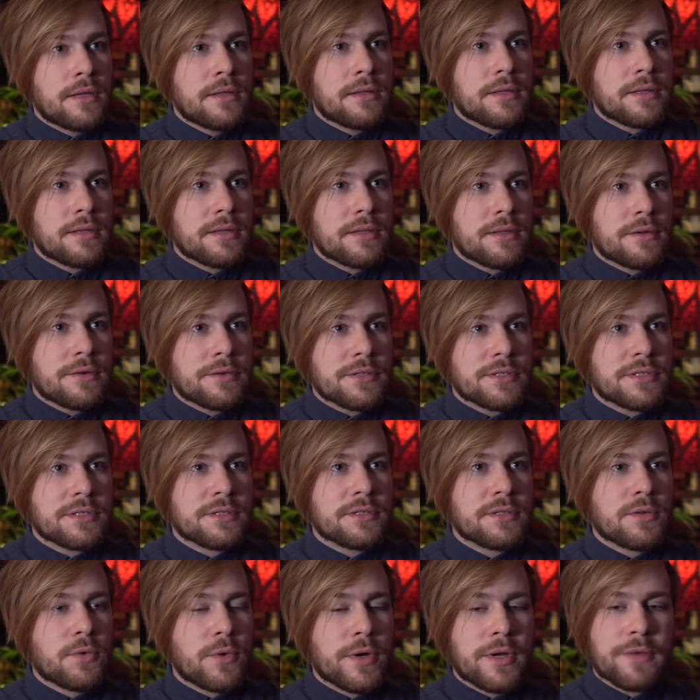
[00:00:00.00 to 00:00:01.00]
think there's
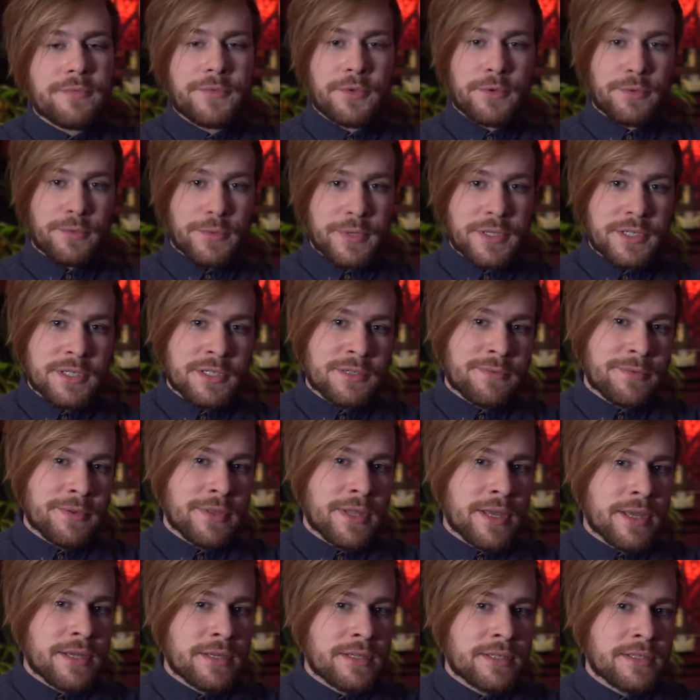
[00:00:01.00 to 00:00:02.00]
quite a few reasons for
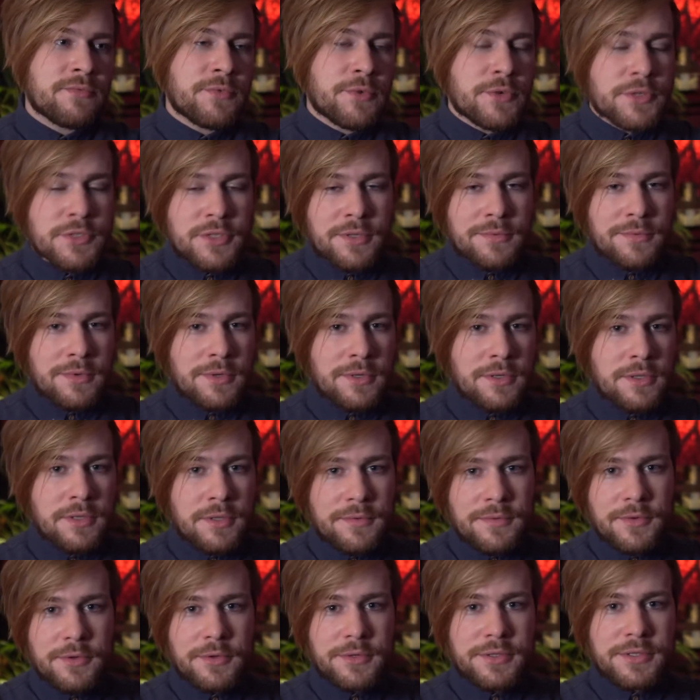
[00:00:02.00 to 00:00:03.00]
that. First of all,
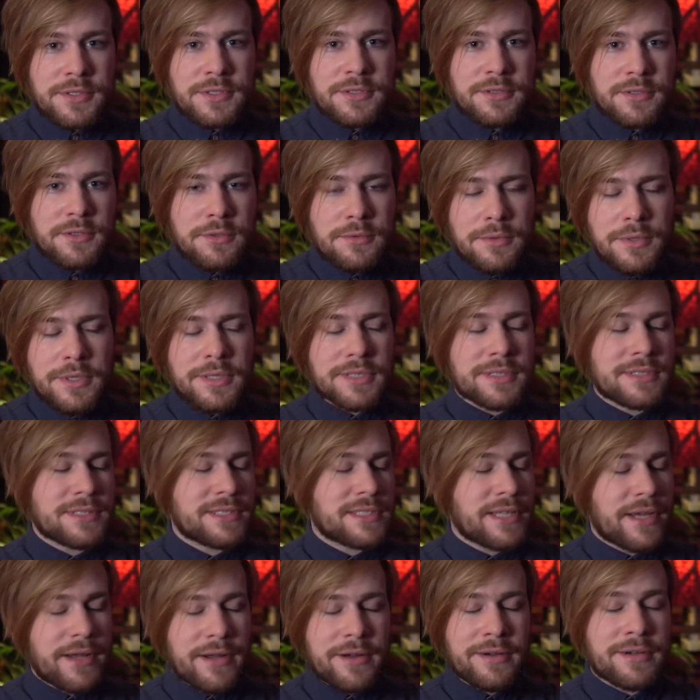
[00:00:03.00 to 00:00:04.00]
of course, you are
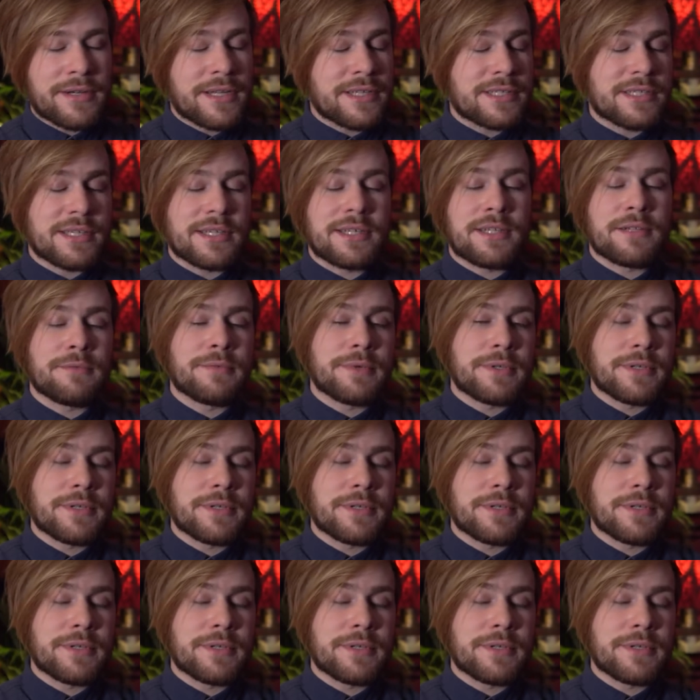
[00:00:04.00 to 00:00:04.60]
tired as hell